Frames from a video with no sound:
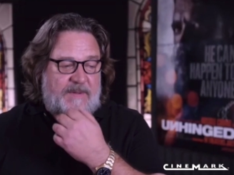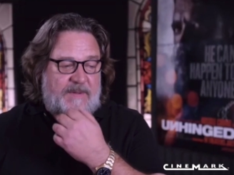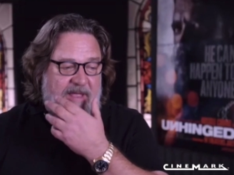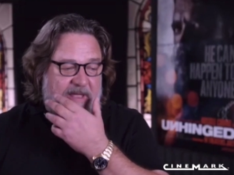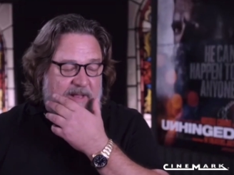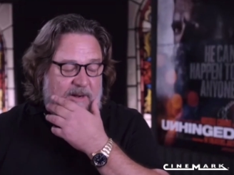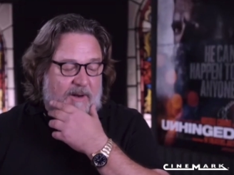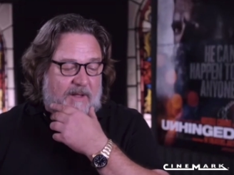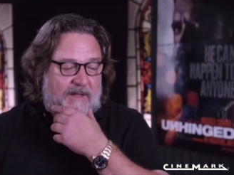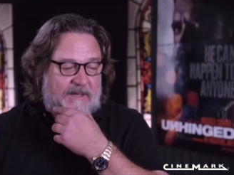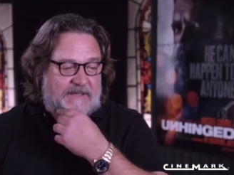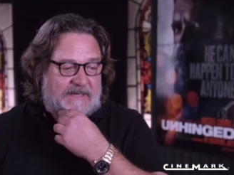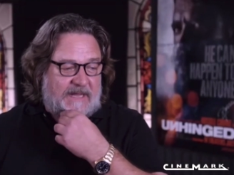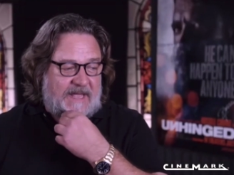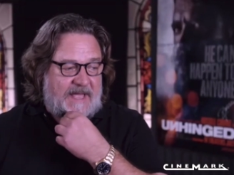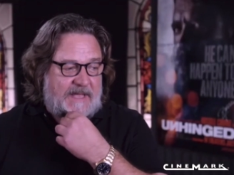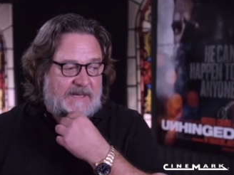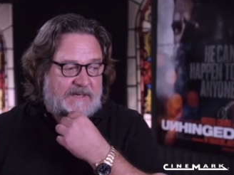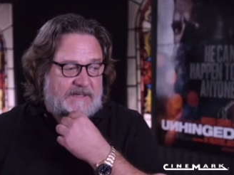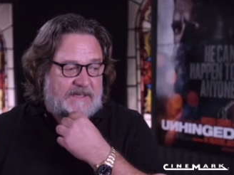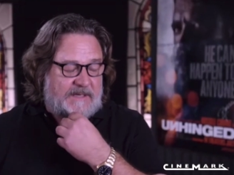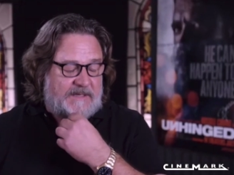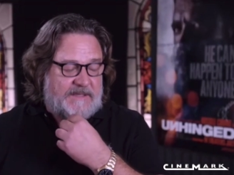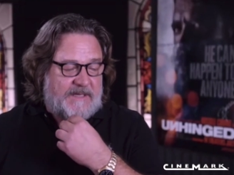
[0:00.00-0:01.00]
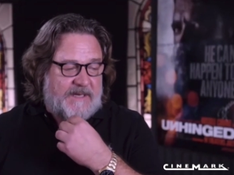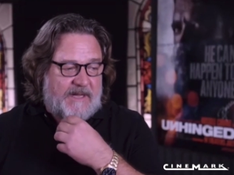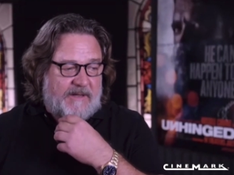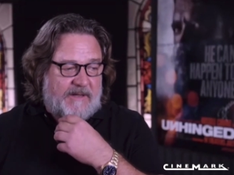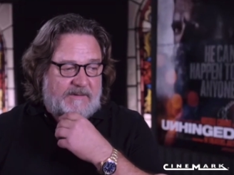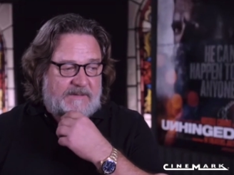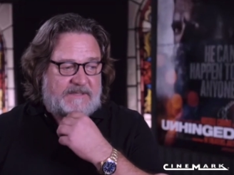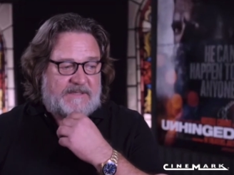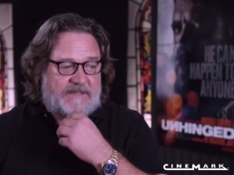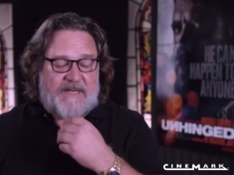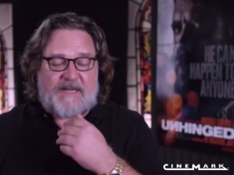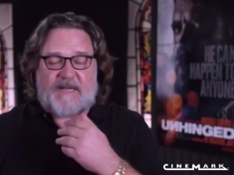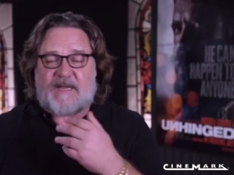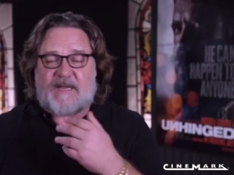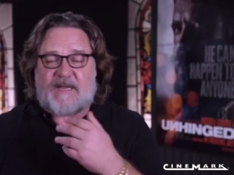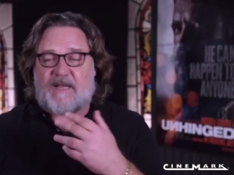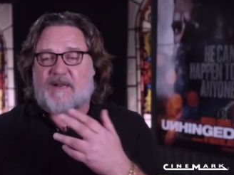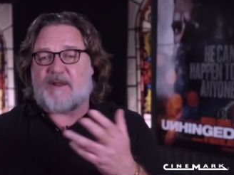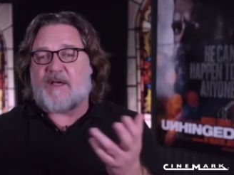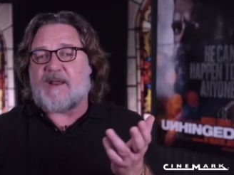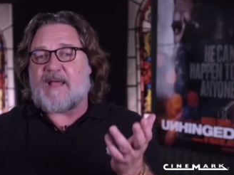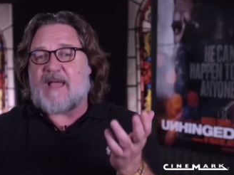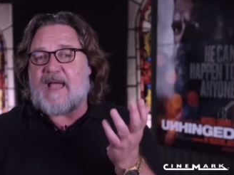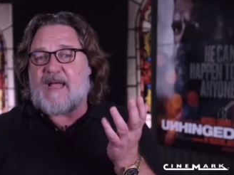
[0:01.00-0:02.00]
be in Los Angeles and I was seeing a
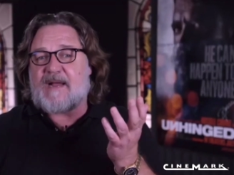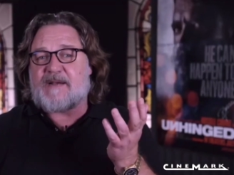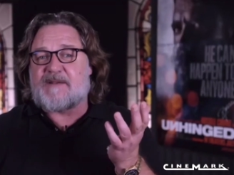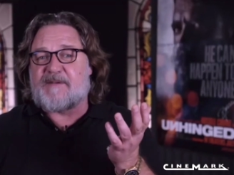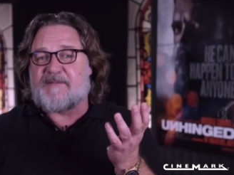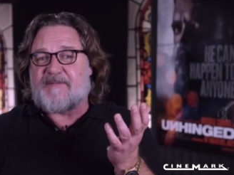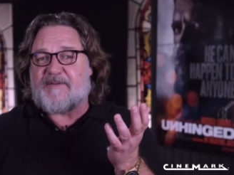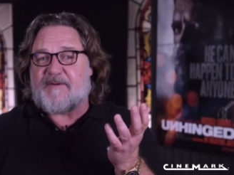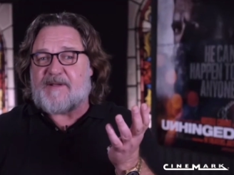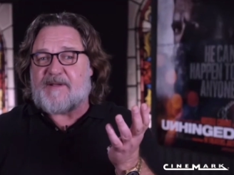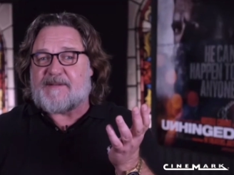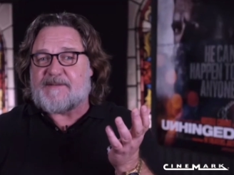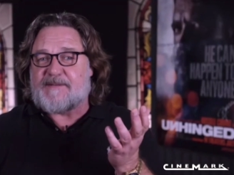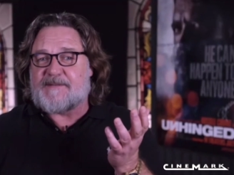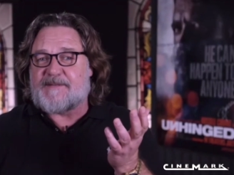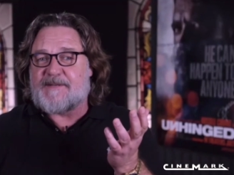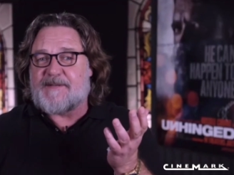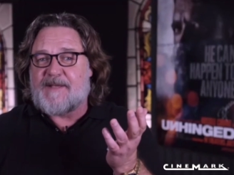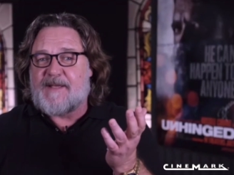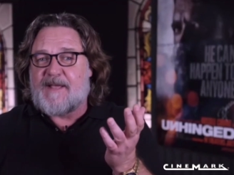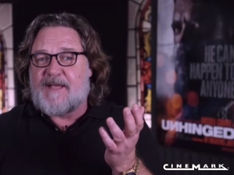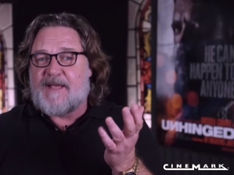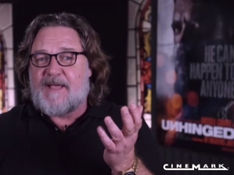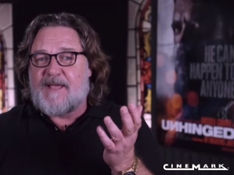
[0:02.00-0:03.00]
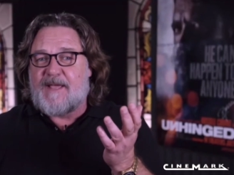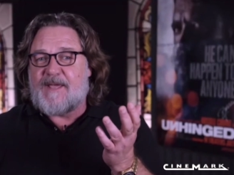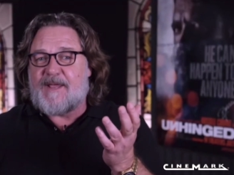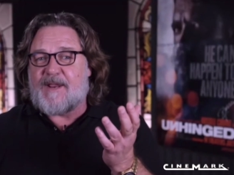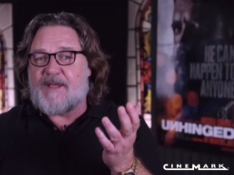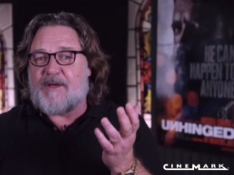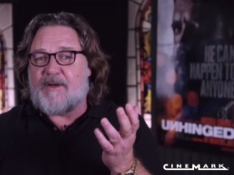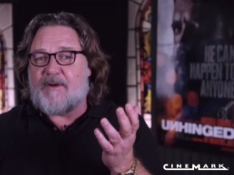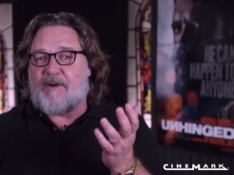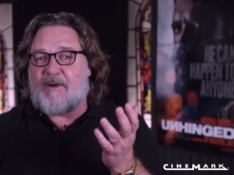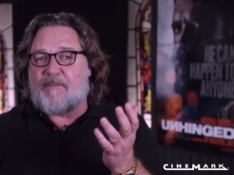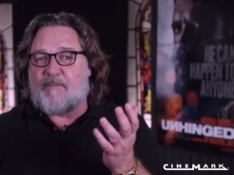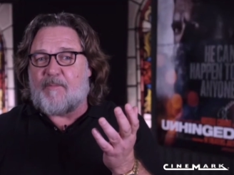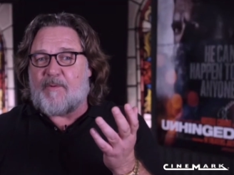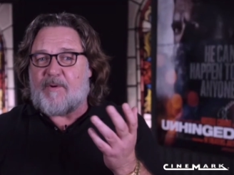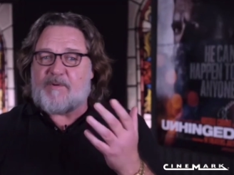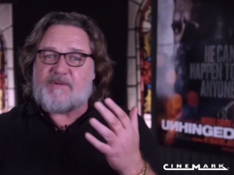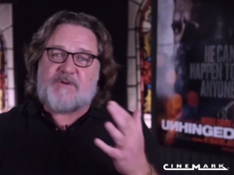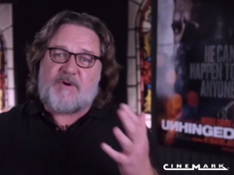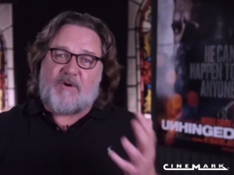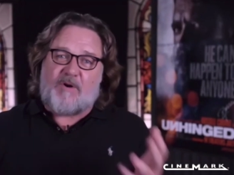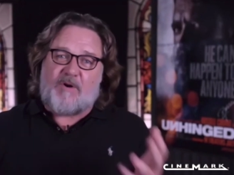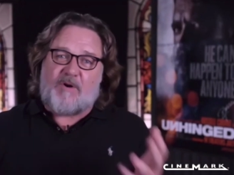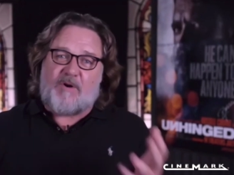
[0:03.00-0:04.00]
lot of actor friends, you know, and we were
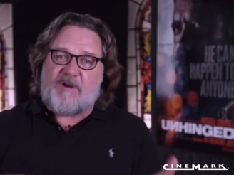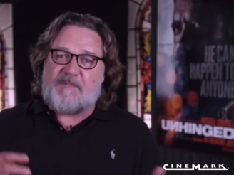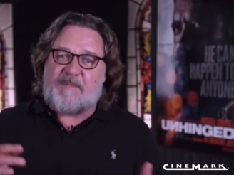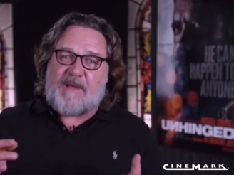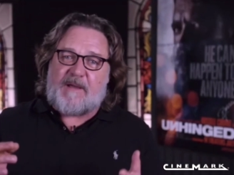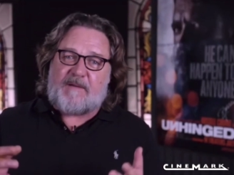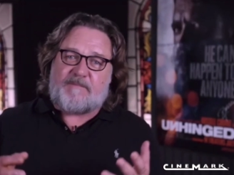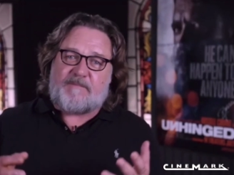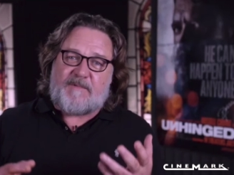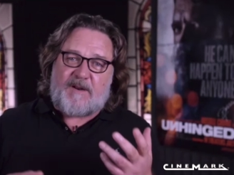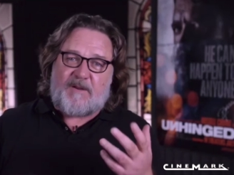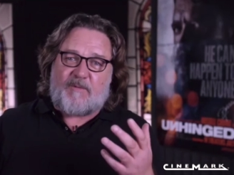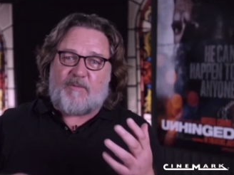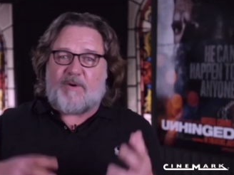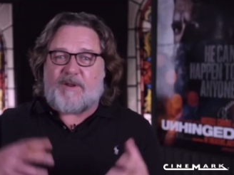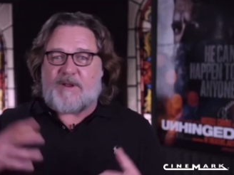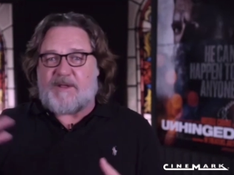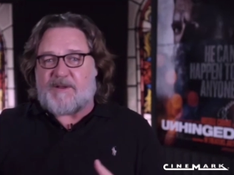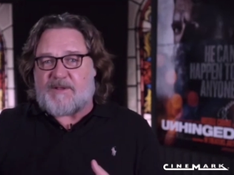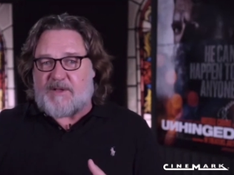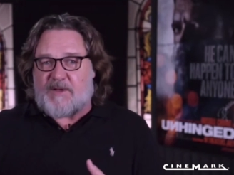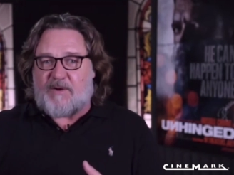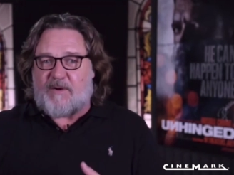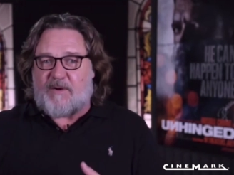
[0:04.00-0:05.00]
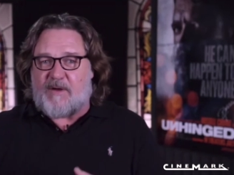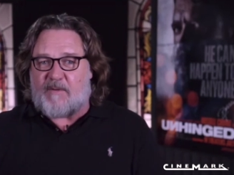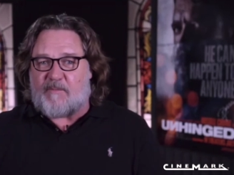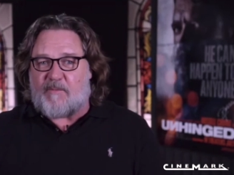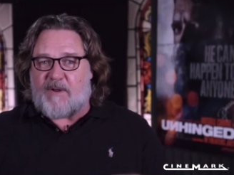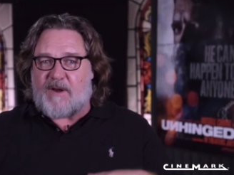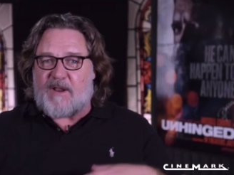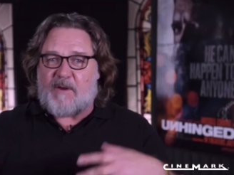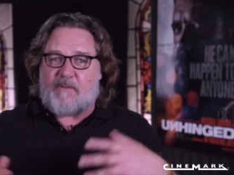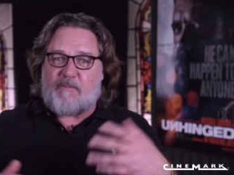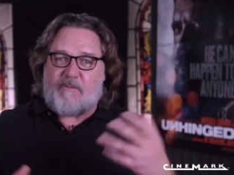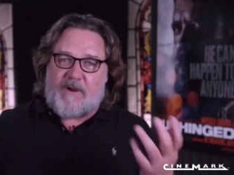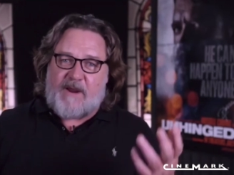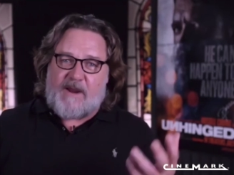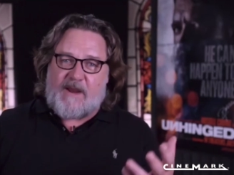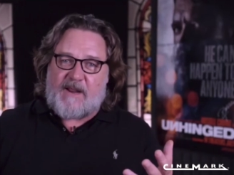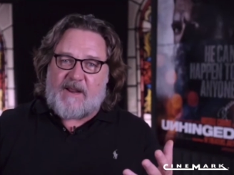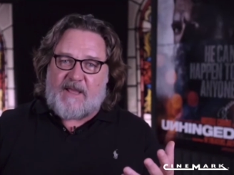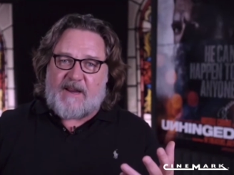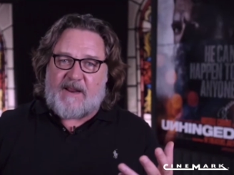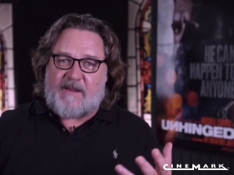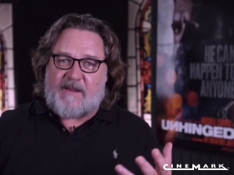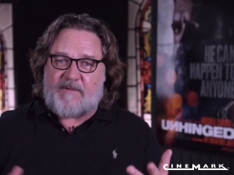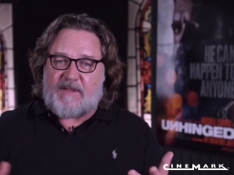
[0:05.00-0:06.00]
talking about, you know, what are you doing? What are you
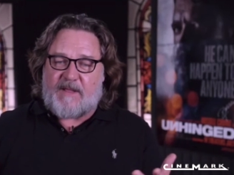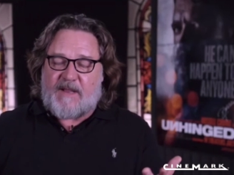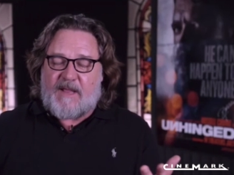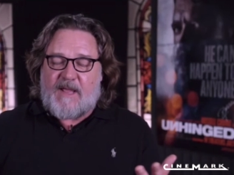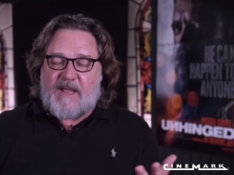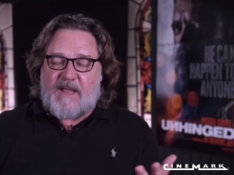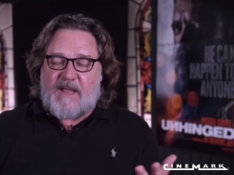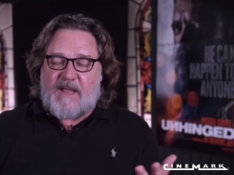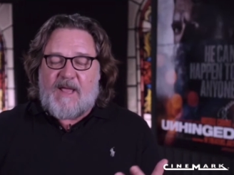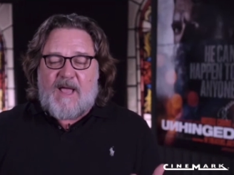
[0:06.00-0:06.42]
reading and everything?